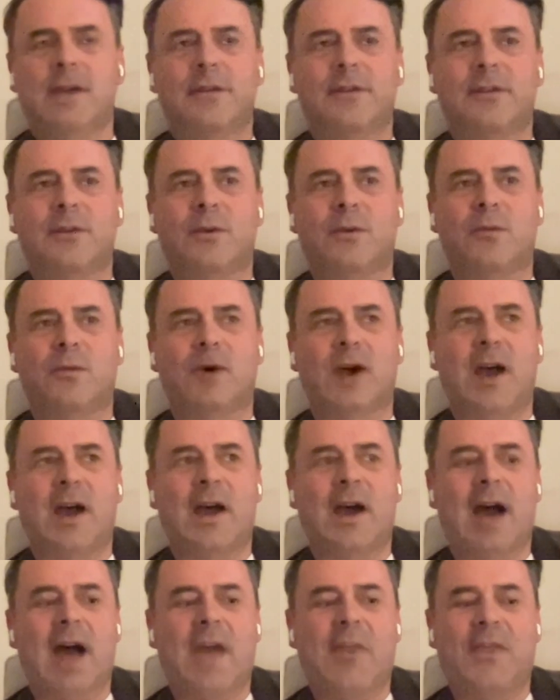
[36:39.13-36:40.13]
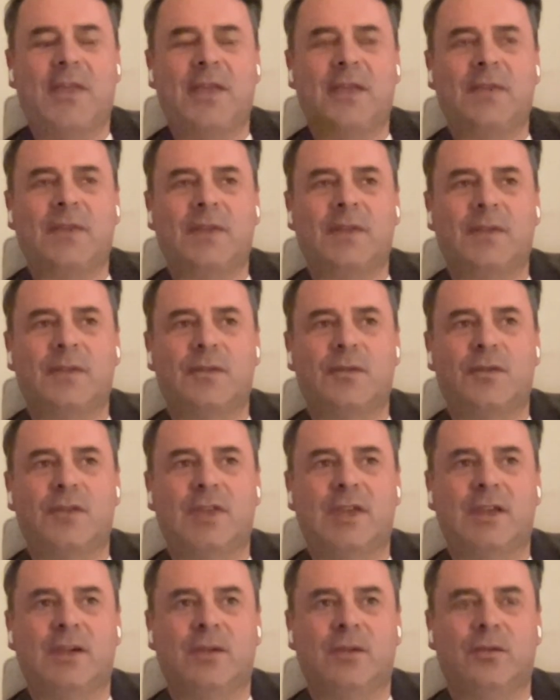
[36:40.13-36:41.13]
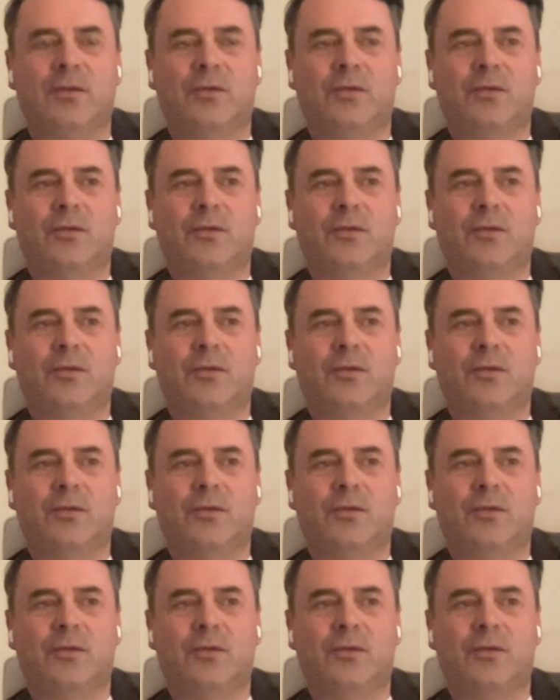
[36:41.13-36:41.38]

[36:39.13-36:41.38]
So I think that the